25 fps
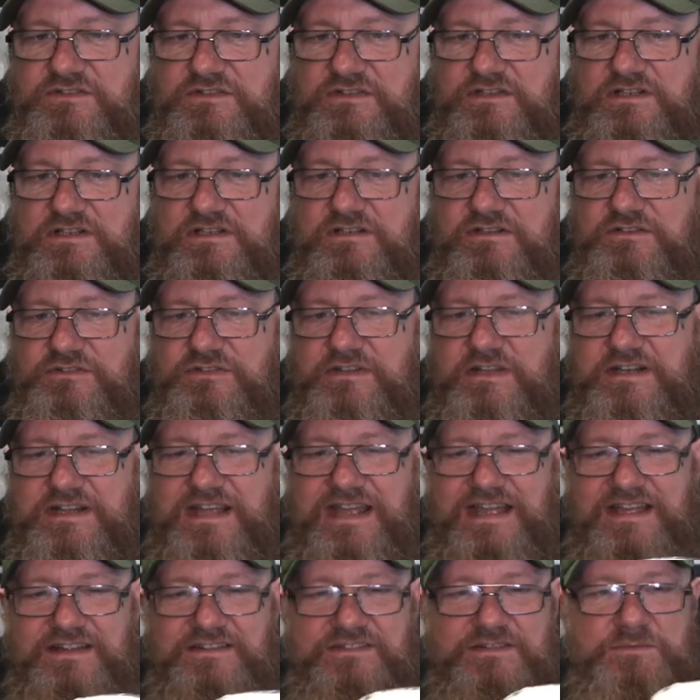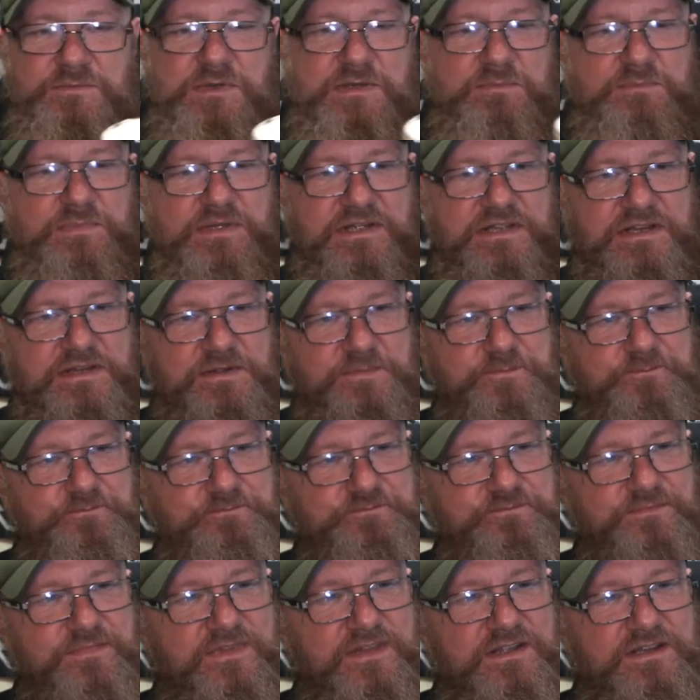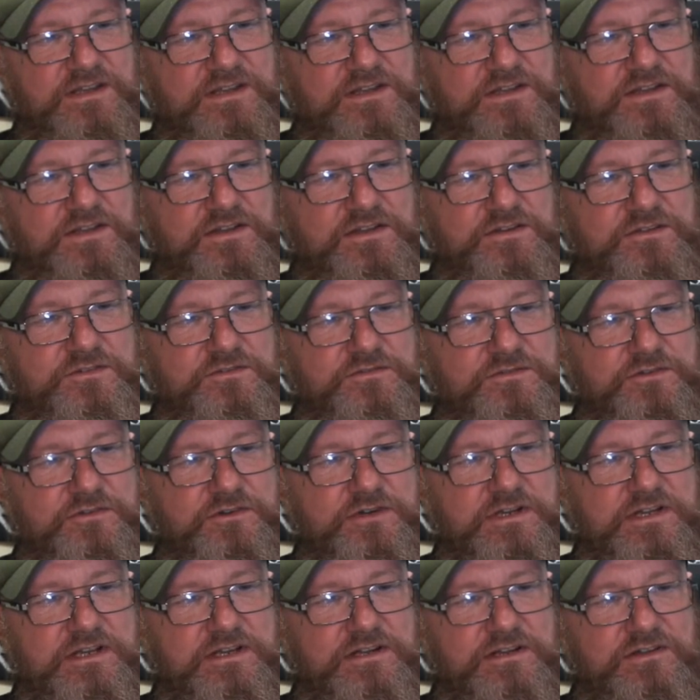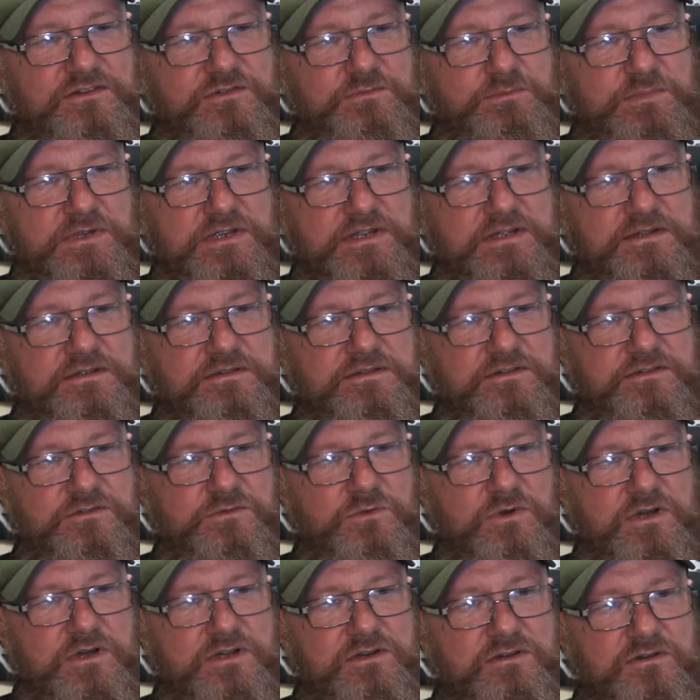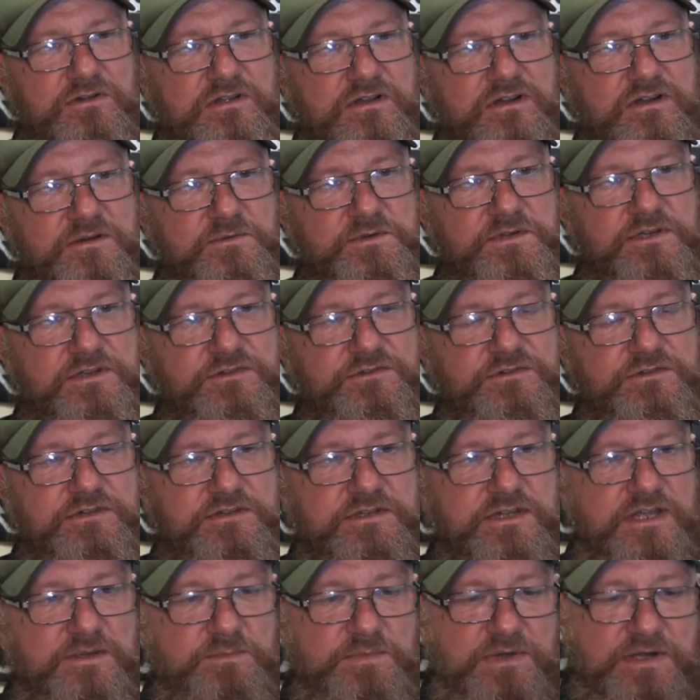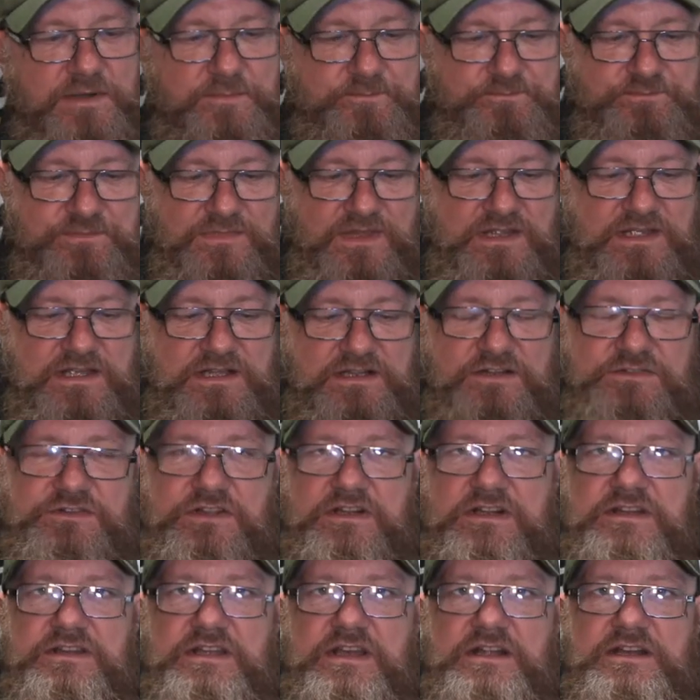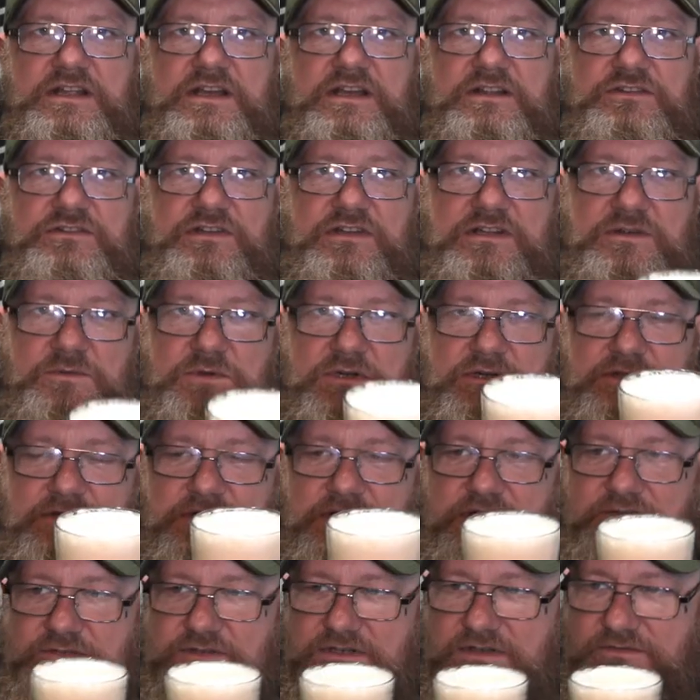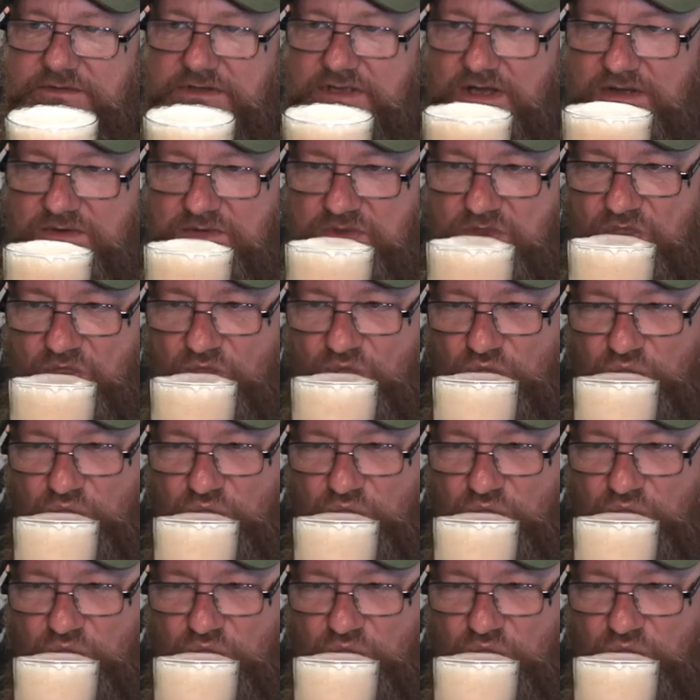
in the glass now. The head's a bit big for an English beer. There's quite a lot of carbonation in that, but let's get it down the hatch anyway. I'm going to have another go.